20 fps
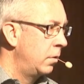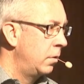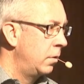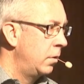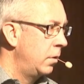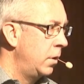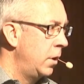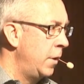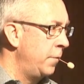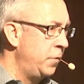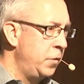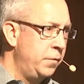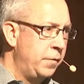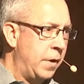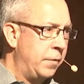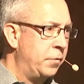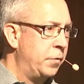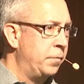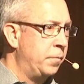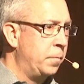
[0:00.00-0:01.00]
if you've
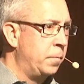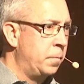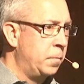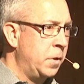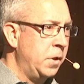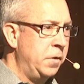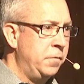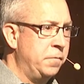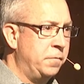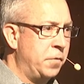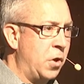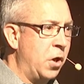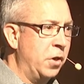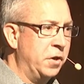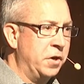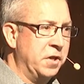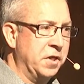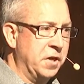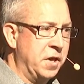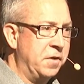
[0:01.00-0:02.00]
ever really fallen
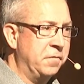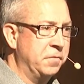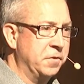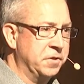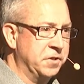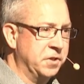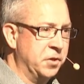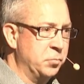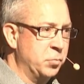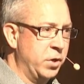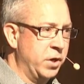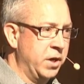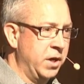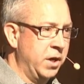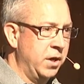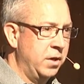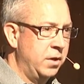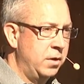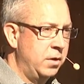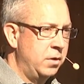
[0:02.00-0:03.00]
in love with somebody,
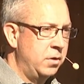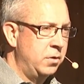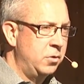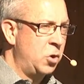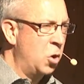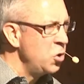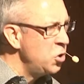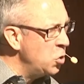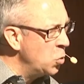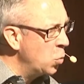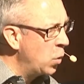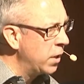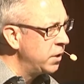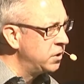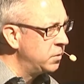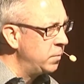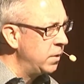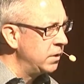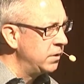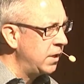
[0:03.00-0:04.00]
don't you want to
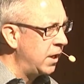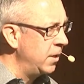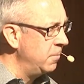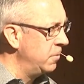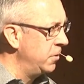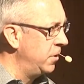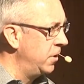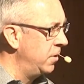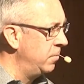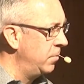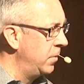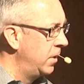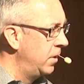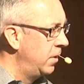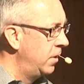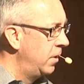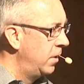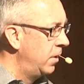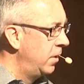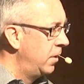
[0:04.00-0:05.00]
spend time with them?
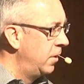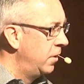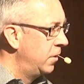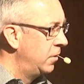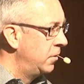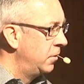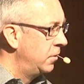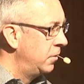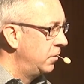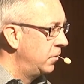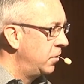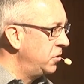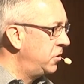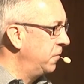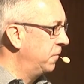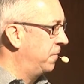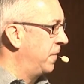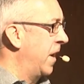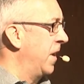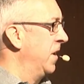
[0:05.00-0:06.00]
Don't you
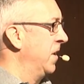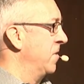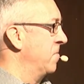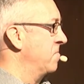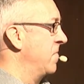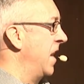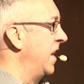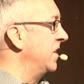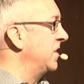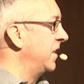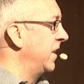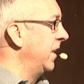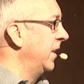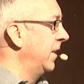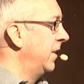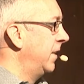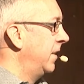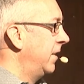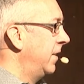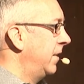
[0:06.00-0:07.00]
find it amazing
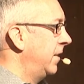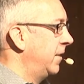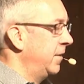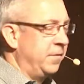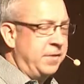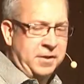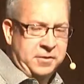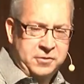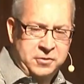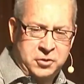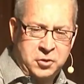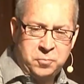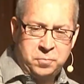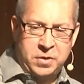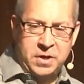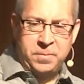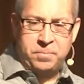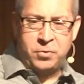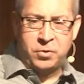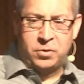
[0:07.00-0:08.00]
that two
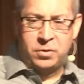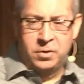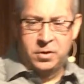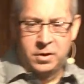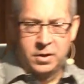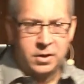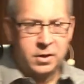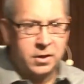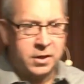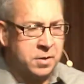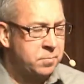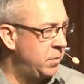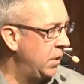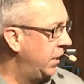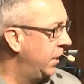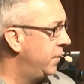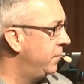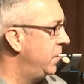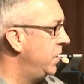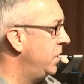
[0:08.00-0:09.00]
people can be living their